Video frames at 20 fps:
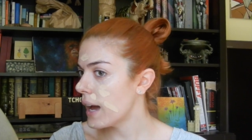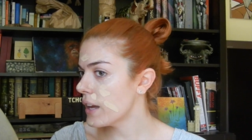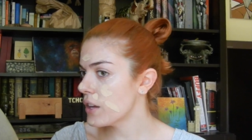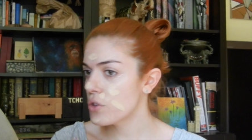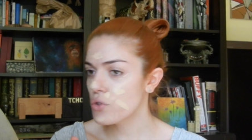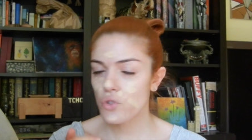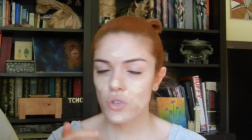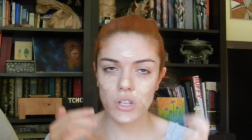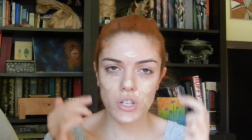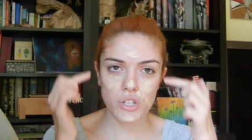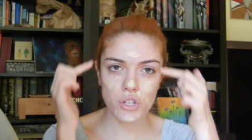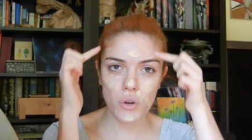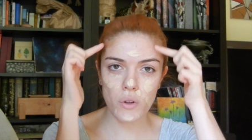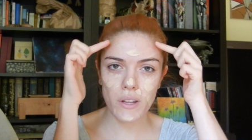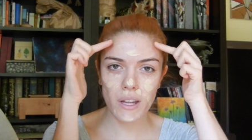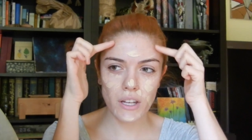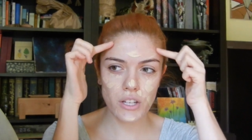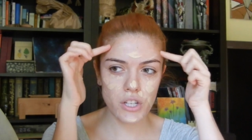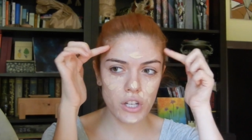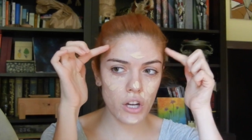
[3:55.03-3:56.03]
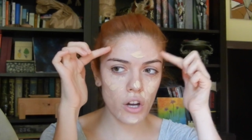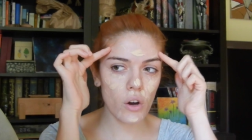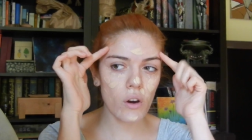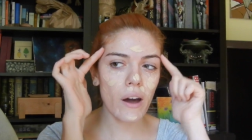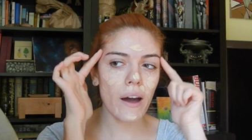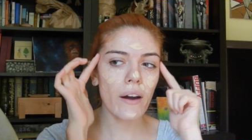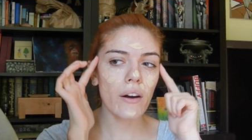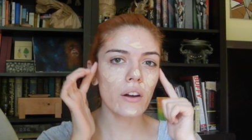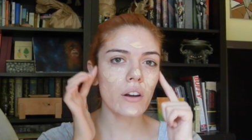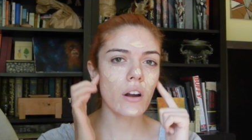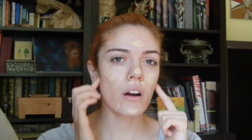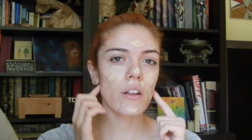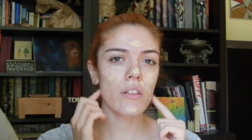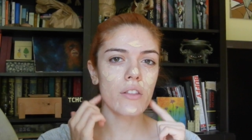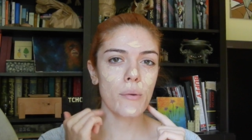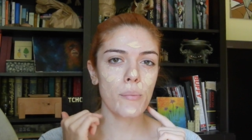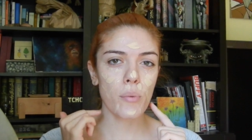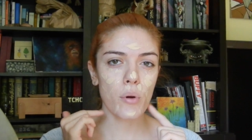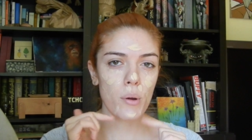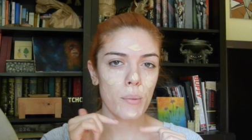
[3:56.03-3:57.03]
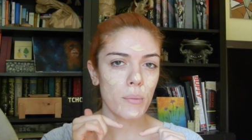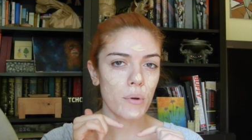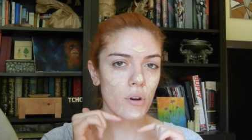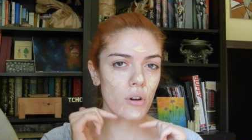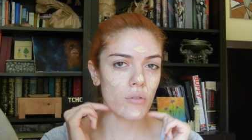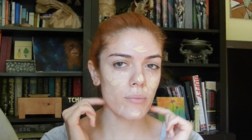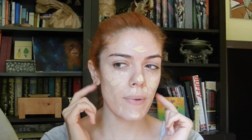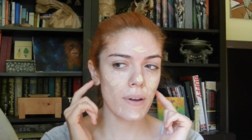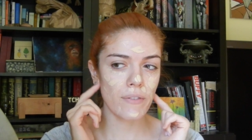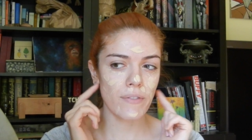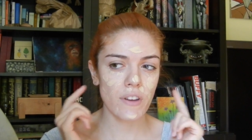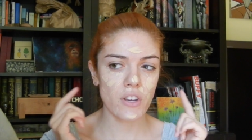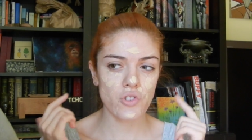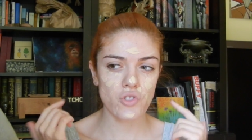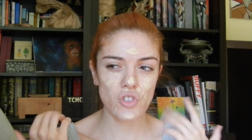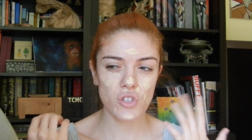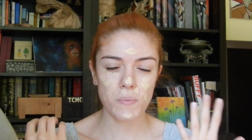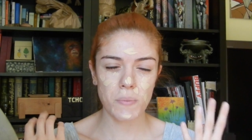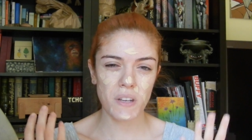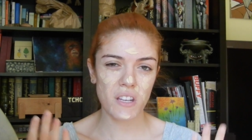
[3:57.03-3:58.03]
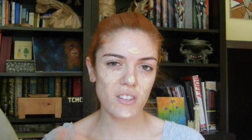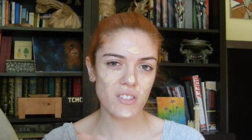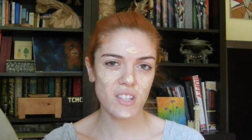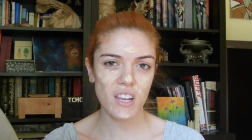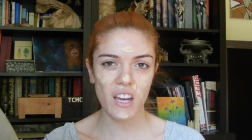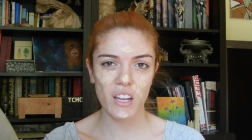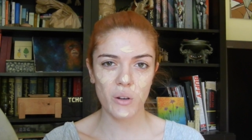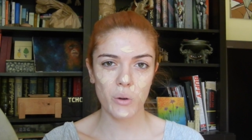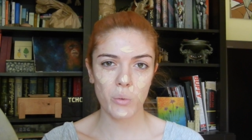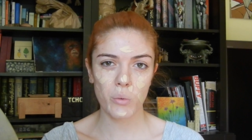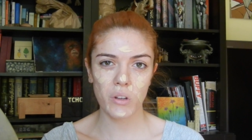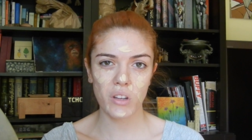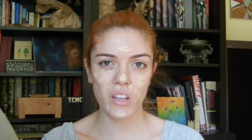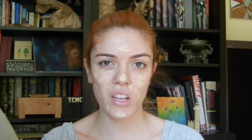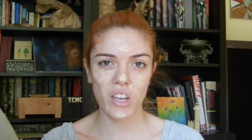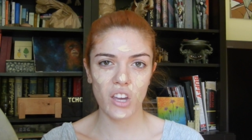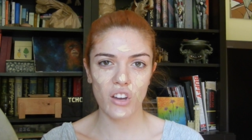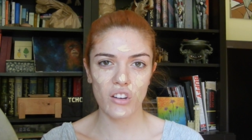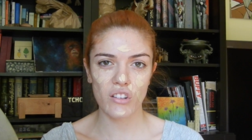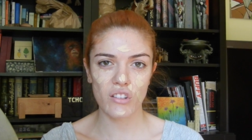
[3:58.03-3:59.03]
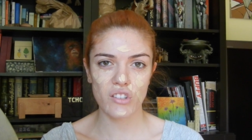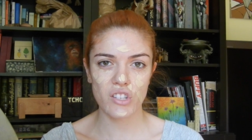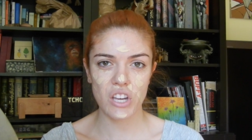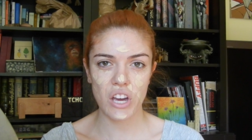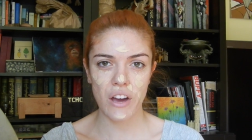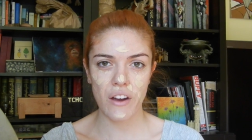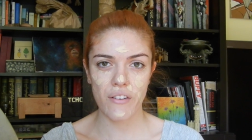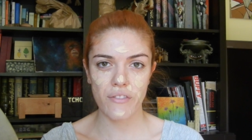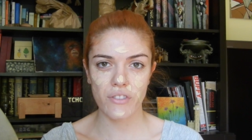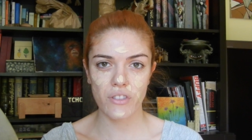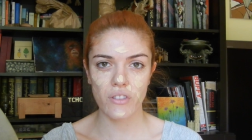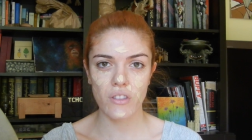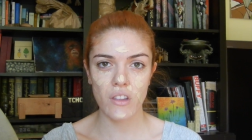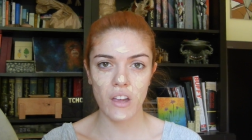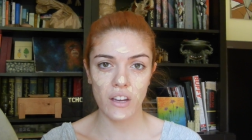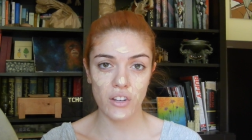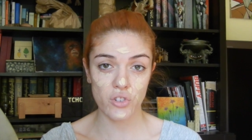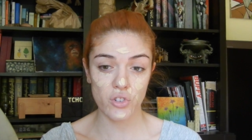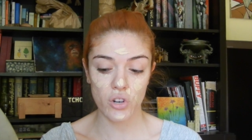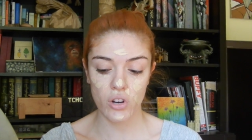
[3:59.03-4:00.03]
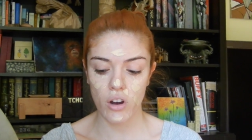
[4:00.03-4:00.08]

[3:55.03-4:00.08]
usually don't like to go out on the perimeter of my face just because I don't really care to have extra